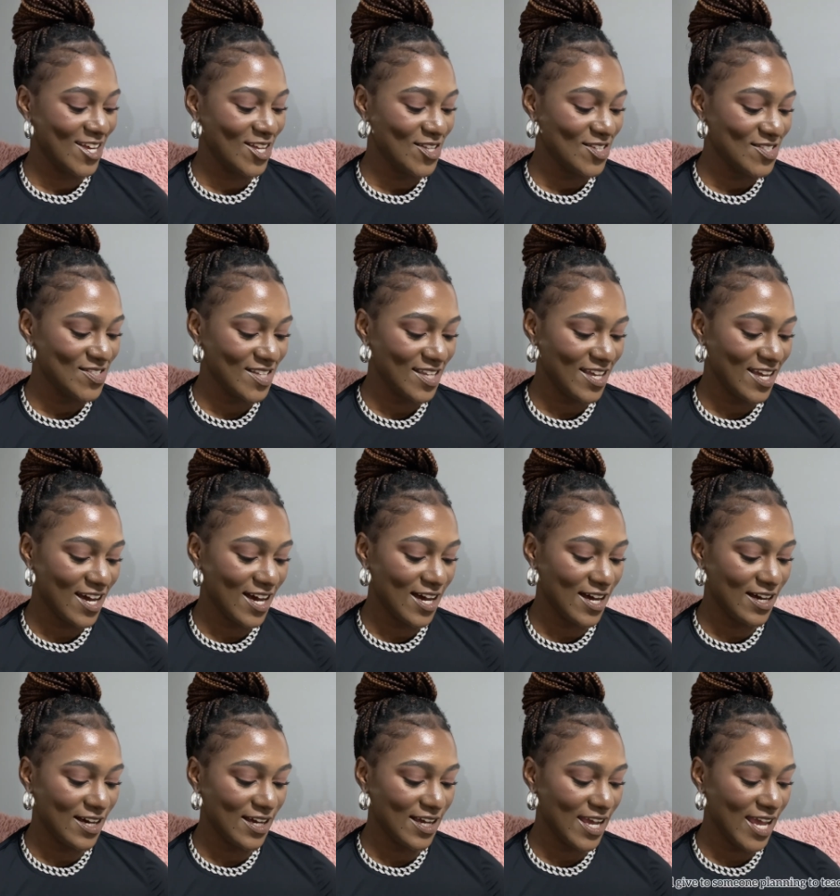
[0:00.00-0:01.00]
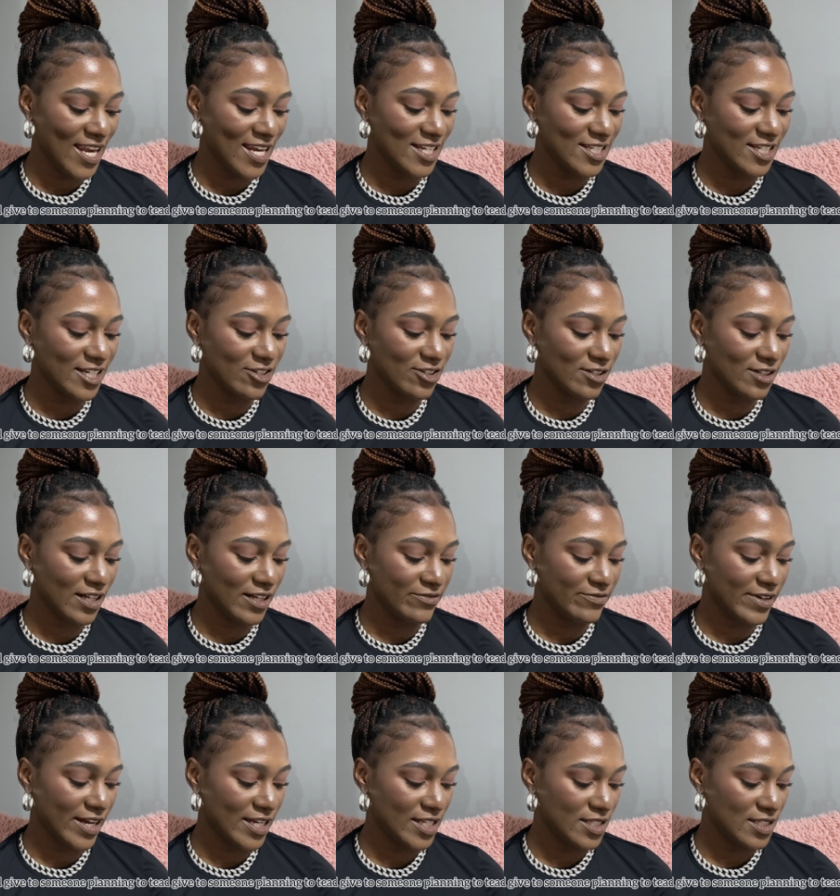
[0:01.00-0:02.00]
So yeah, any general
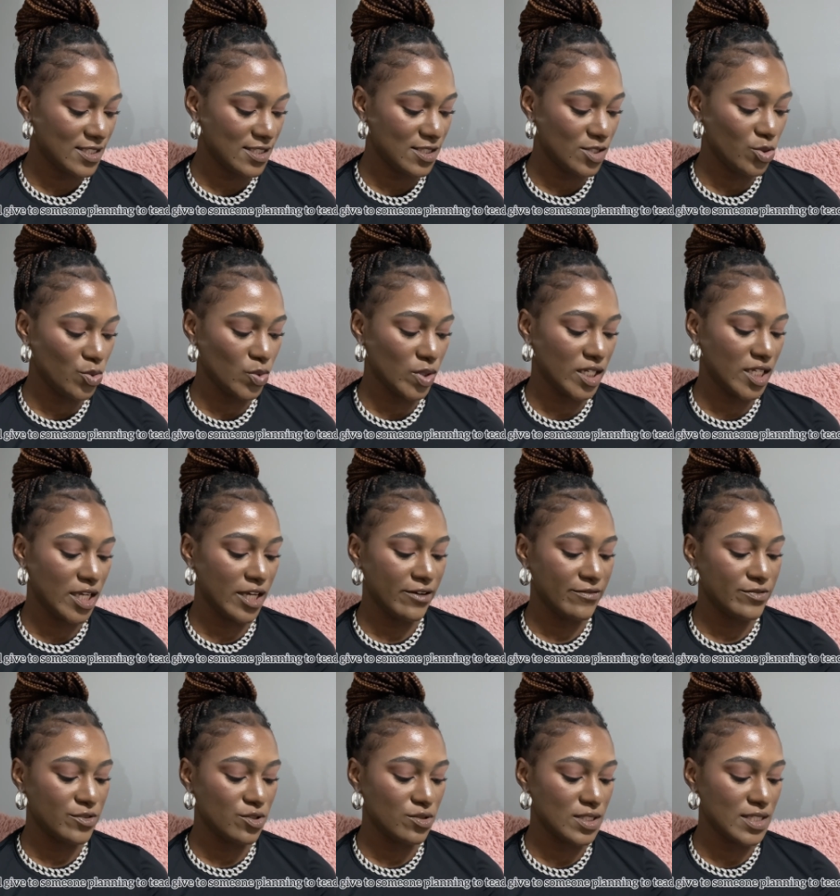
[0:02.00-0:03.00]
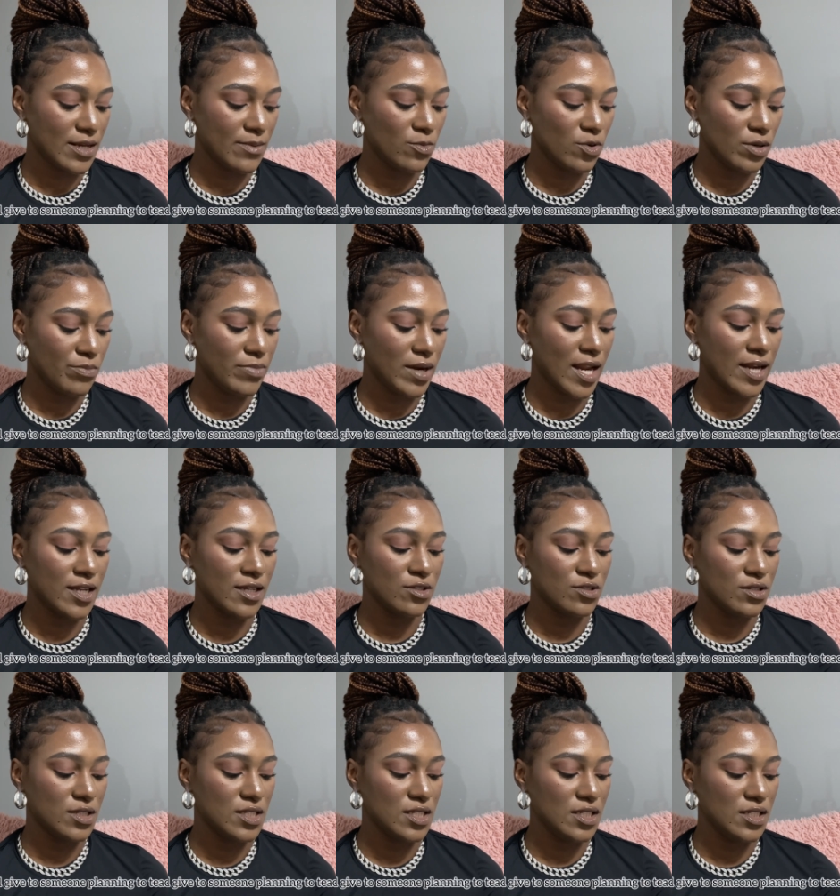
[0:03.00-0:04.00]
advice you would give to someone planning
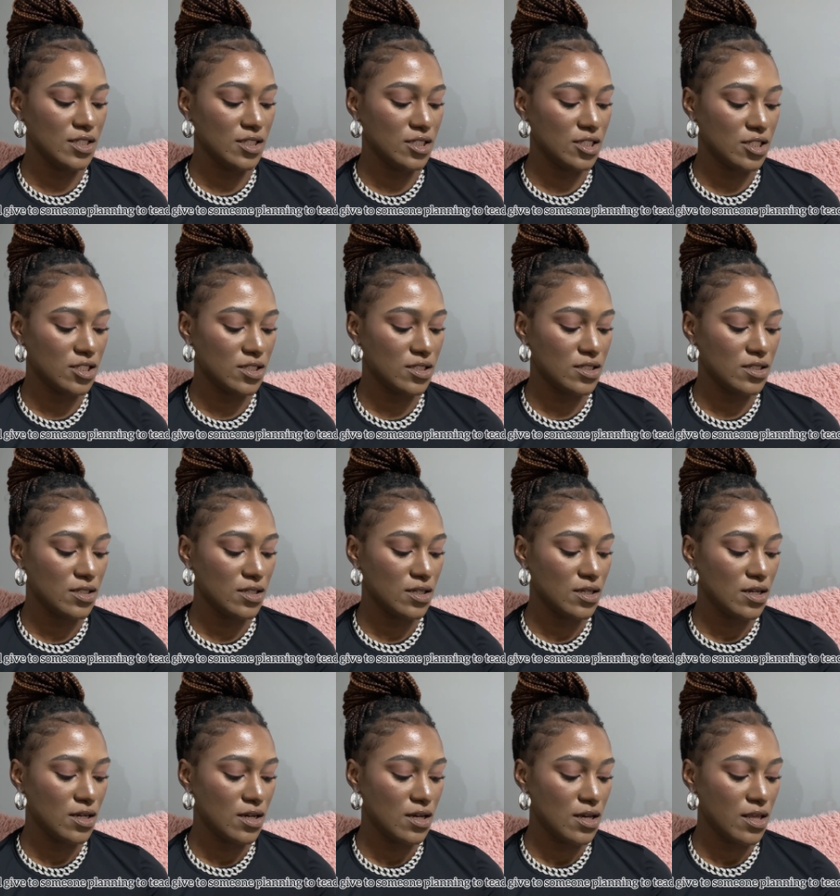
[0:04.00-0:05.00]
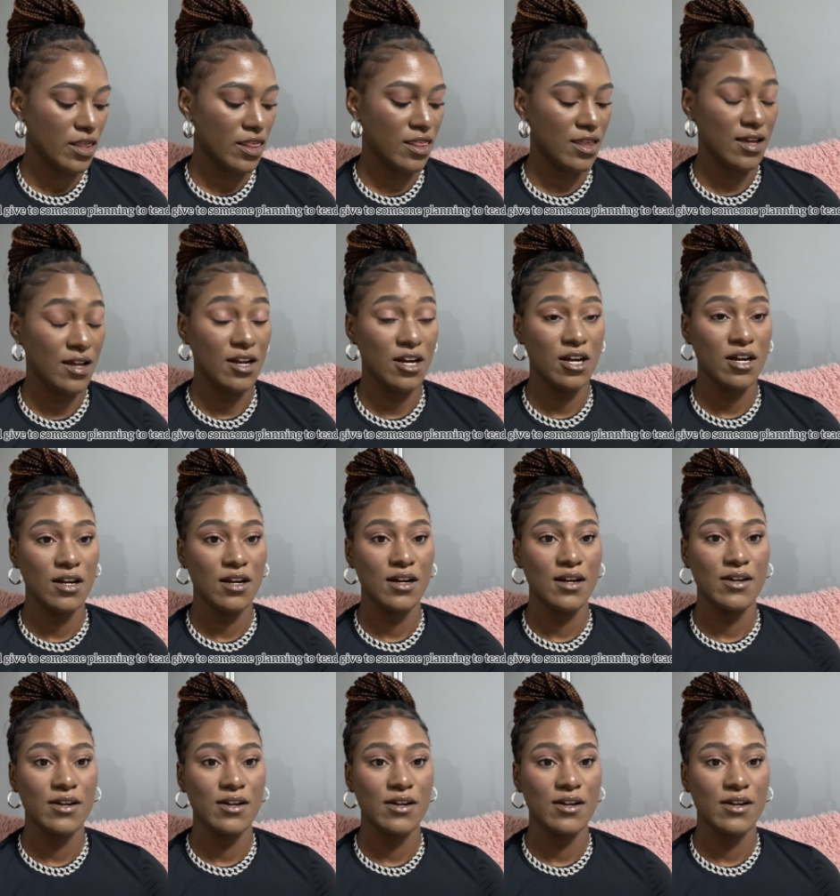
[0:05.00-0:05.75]
to teach there?